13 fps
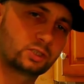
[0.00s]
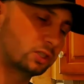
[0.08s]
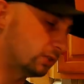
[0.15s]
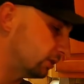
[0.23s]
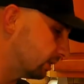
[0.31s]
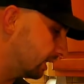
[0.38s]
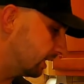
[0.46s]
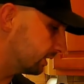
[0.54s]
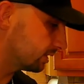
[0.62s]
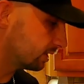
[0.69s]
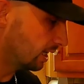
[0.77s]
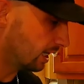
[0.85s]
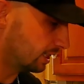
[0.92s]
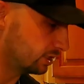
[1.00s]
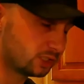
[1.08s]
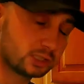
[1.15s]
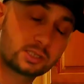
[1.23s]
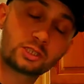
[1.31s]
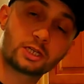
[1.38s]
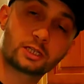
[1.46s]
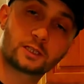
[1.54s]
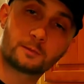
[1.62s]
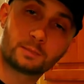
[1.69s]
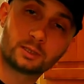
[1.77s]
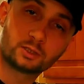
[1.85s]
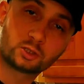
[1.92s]
you guys. I just checked up
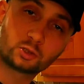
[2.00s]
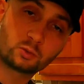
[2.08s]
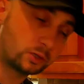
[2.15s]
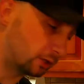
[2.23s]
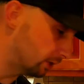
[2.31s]
on the squirrel.